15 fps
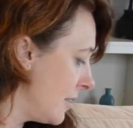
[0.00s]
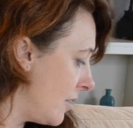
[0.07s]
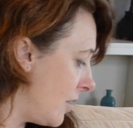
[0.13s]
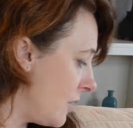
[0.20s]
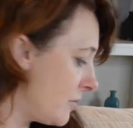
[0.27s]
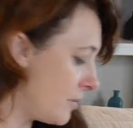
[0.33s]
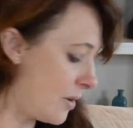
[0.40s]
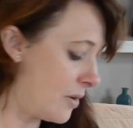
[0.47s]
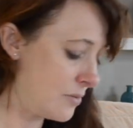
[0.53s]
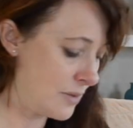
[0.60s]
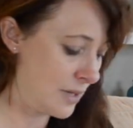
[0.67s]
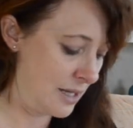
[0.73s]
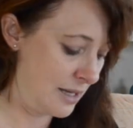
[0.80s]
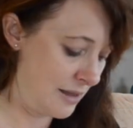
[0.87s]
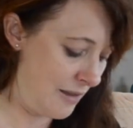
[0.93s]
I
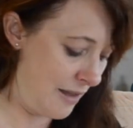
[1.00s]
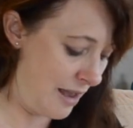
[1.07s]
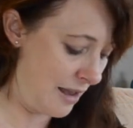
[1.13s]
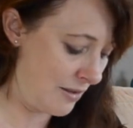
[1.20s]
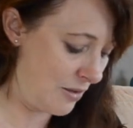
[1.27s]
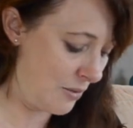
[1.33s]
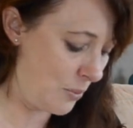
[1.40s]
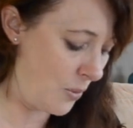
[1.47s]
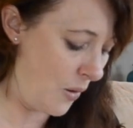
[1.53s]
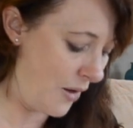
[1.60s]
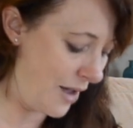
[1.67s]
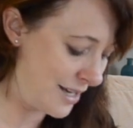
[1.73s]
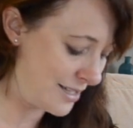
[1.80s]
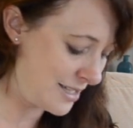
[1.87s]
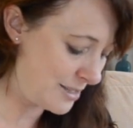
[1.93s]
really think the
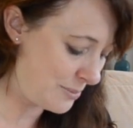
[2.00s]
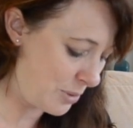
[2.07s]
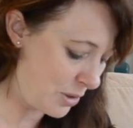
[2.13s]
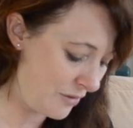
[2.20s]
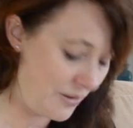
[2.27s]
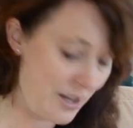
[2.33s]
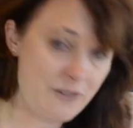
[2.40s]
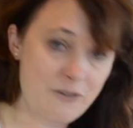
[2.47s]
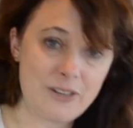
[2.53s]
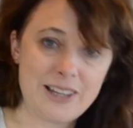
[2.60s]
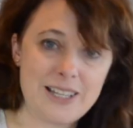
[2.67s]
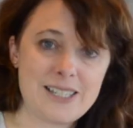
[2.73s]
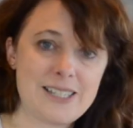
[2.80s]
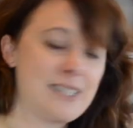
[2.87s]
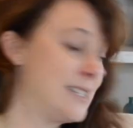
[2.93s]
white is perfect for
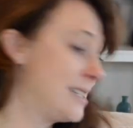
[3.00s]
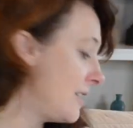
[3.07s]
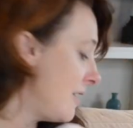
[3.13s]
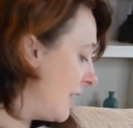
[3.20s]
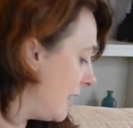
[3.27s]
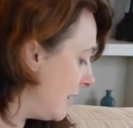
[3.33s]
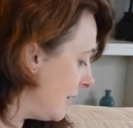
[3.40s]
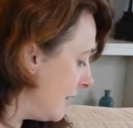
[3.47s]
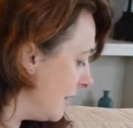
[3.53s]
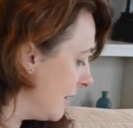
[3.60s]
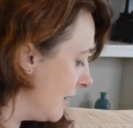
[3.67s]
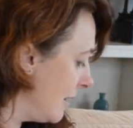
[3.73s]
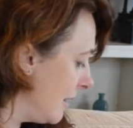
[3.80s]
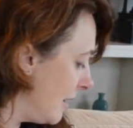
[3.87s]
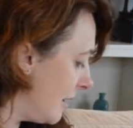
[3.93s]
this design.
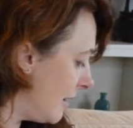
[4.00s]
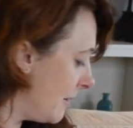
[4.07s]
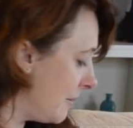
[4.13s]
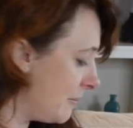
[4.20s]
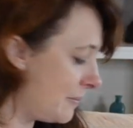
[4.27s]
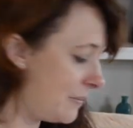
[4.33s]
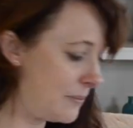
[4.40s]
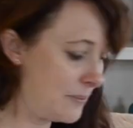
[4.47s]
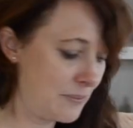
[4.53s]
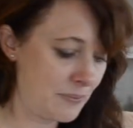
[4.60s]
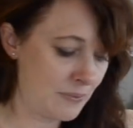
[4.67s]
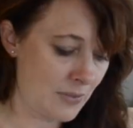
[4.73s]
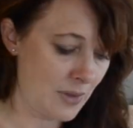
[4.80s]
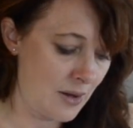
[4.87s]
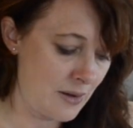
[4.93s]

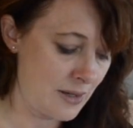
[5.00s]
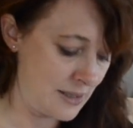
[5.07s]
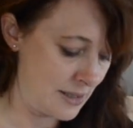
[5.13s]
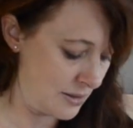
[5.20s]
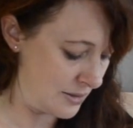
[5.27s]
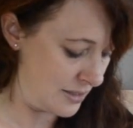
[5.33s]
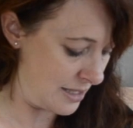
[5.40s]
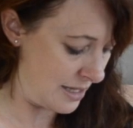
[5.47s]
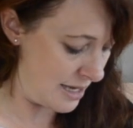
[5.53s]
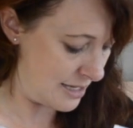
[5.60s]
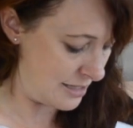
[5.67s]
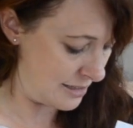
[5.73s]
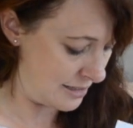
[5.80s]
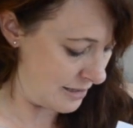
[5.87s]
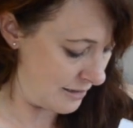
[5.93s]
I
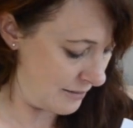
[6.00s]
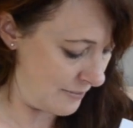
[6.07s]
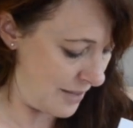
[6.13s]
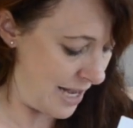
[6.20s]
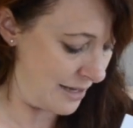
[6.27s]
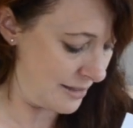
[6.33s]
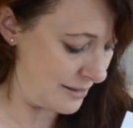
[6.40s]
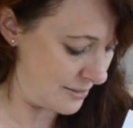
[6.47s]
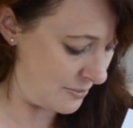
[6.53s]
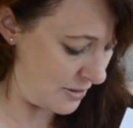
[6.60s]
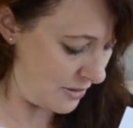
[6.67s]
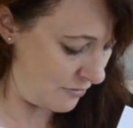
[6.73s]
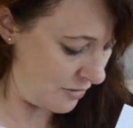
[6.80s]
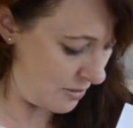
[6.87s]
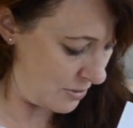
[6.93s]
associate Alice with
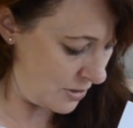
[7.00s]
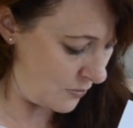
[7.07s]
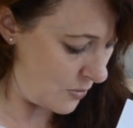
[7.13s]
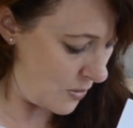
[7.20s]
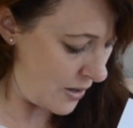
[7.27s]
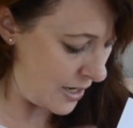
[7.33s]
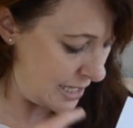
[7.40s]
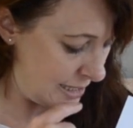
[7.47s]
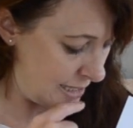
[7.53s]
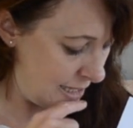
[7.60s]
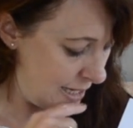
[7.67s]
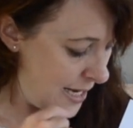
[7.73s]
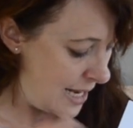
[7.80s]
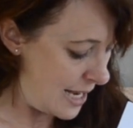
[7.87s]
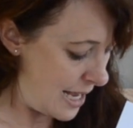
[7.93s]
a fair bit of white,
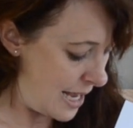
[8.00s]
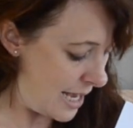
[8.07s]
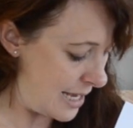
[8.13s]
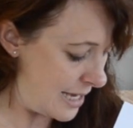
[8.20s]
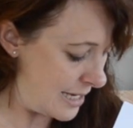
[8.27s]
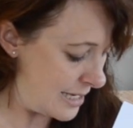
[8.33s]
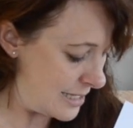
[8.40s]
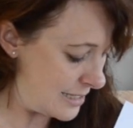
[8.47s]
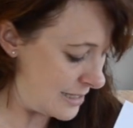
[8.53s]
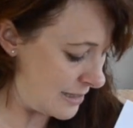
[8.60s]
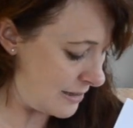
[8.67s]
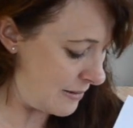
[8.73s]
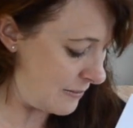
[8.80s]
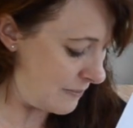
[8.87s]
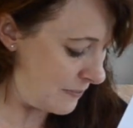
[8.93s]

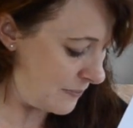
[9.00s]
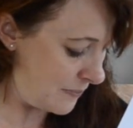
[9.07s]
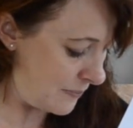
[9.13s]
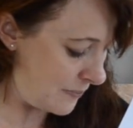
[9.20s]
and